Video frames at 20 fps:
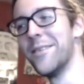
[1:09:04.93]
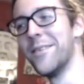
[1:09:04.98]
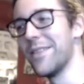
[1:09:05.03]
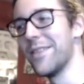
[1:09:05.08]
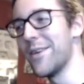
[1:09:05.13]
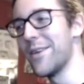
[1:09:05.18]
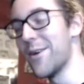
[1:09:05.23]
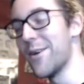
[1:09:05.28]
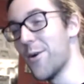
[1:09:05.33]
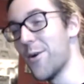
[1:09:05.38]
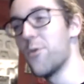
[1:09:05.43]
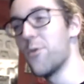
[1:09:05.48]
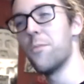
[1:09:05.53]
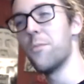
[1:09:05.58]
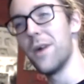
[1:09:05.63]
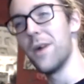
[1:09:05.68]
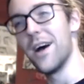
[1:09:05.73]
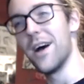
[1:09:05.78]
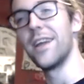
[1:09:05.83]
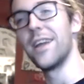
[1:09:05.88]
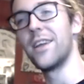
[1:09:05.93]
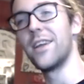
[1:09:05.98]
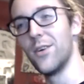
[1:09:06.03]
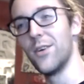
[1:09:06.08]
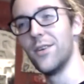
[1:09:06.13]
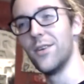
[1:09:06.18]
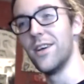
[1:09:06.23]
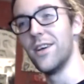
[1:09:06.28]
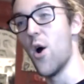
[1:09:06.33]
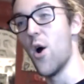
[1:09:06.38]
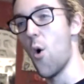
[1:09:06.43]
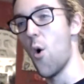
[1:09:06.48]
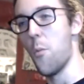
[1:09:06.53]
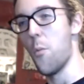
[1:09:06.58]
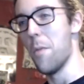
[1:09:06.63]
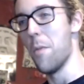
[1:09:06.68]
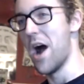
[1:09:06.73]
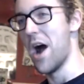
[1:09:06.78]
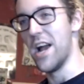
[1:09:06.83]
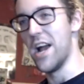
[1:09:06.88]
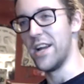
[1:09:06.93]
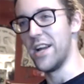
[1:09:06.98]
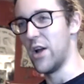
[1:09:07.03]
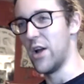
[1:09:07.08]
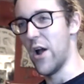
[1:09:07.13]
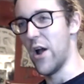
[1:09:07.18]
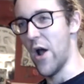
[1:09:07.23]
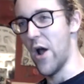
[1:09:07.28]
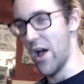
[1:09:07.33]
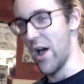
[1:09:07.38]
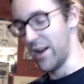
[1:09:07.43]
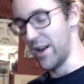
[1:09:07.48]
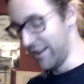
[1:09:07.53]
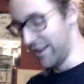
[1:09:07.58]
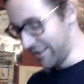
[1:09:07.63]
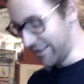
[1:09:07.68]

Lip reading: Oh my good. Oh my god.